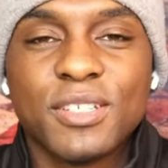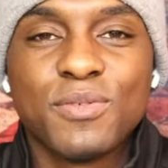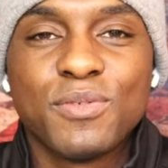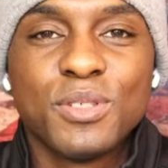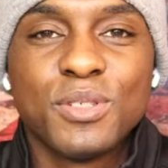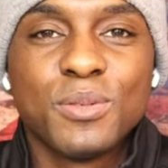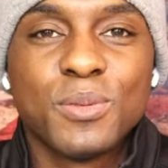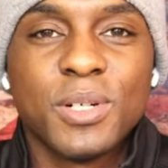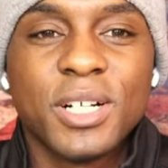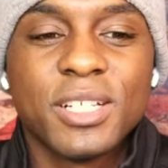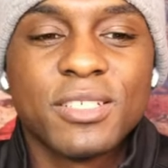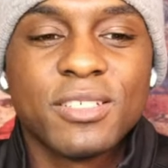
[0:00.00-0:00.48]

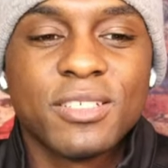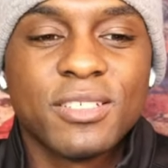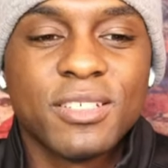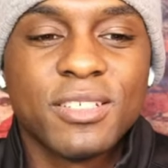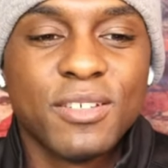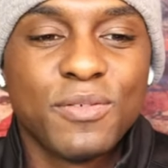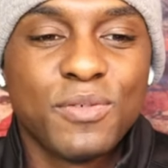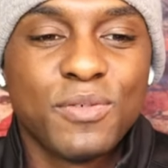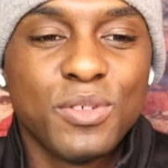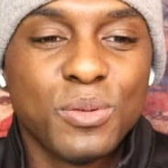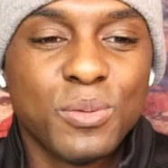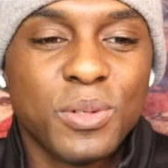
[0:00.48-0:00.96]
you watched
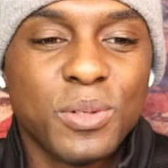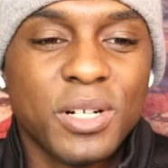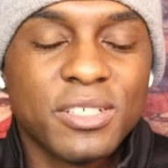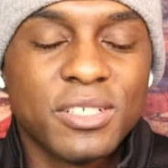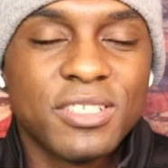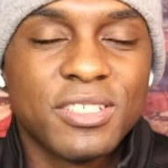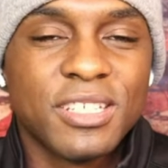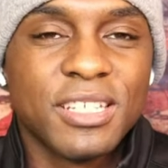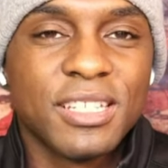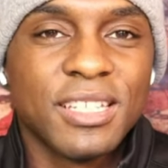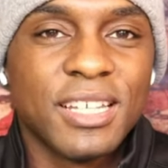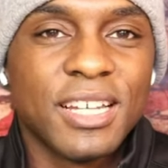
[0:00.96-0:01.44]
if you
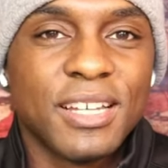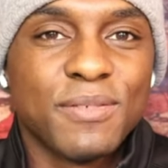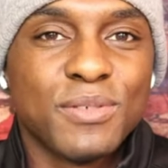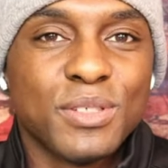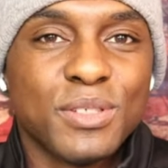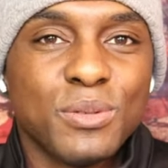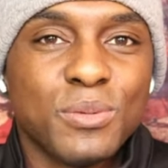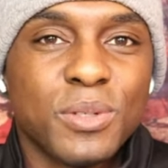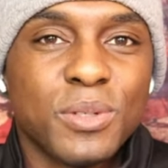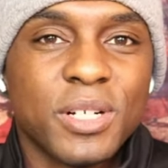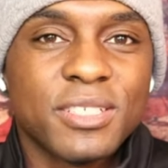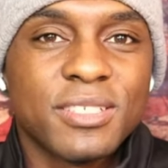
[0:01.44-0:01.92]
watched it live
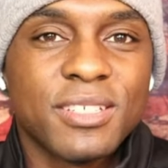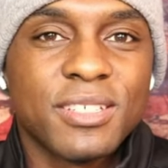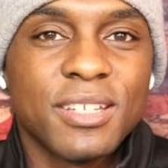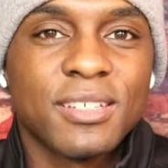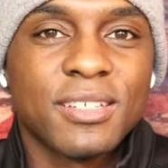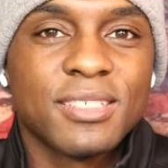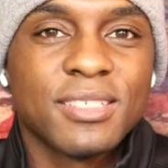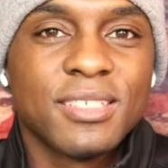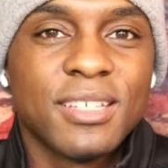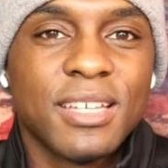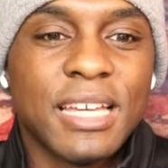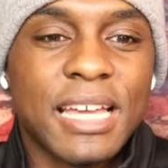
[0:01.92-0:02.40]
and you watched
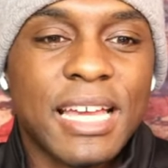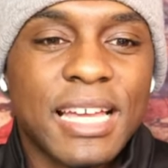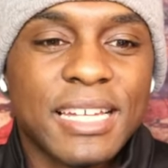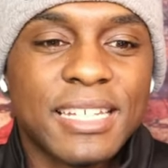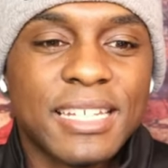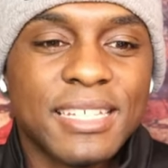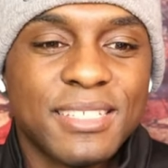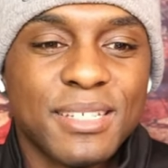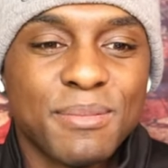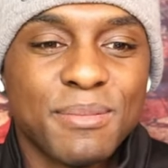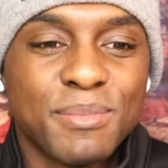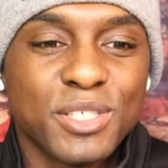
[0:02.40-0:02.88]

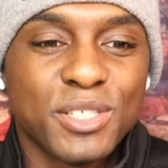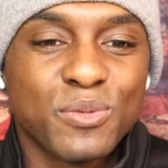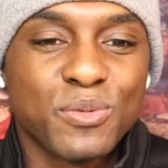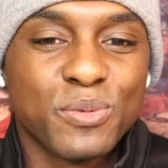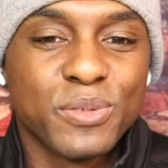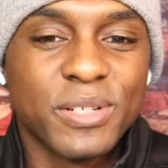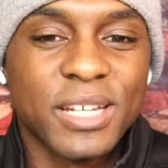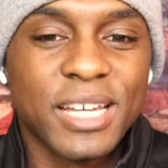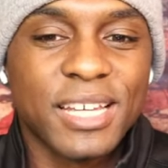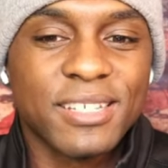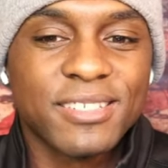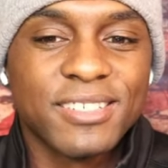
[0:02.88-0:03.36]
Akademiks'
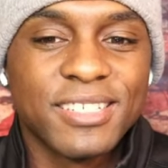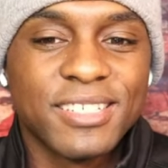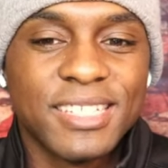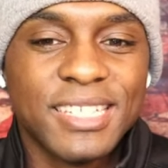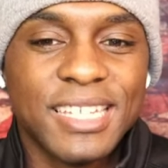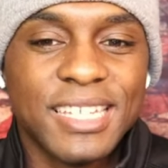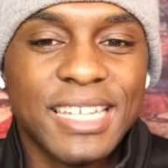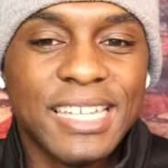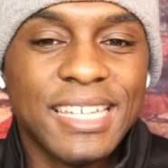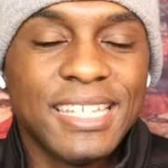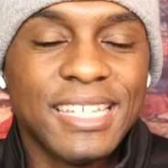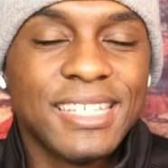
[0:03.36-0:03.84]
reaction,
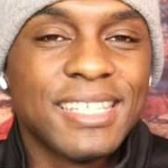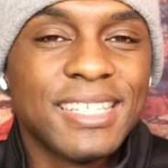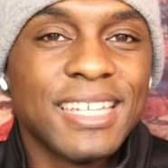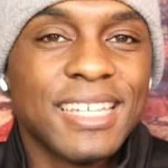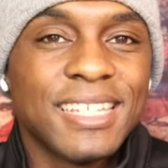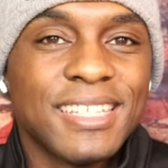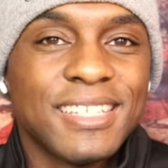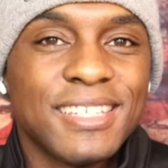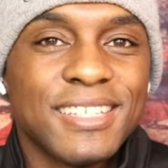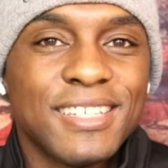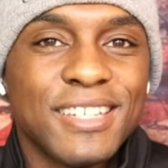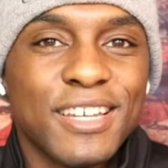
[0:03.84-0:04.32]
he
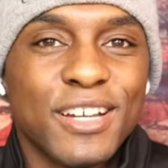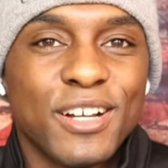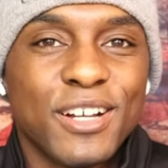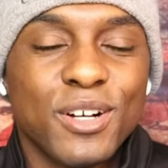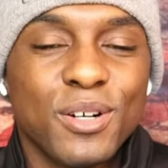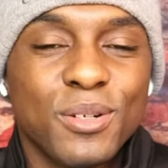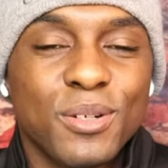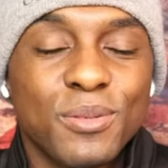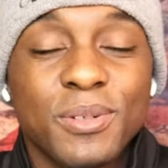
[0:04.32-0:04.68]
didn't know.